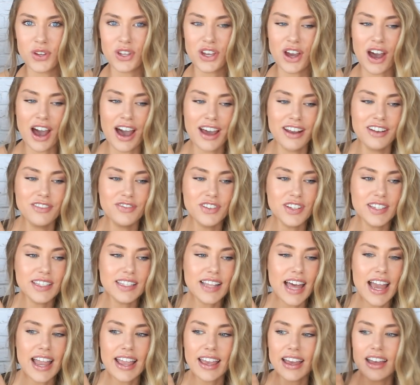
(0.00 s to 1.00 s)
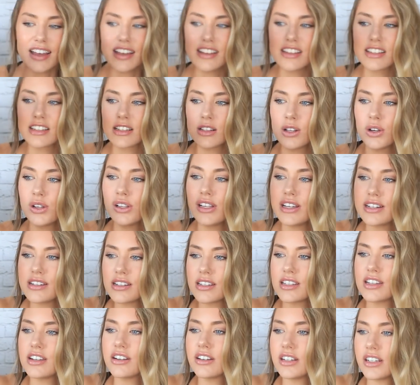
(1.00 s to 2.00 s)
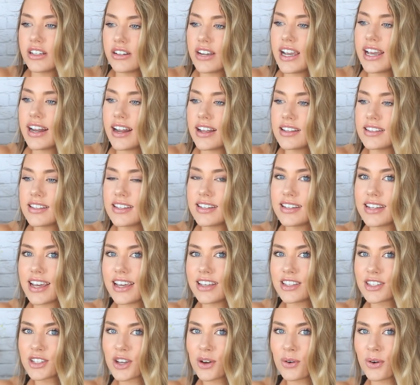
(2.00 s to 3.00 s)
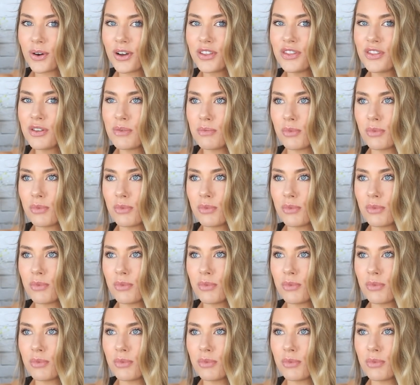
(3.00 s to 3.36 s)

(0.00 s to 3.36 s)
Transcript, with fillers: you kind of just like slowly deteriorate as the days go on,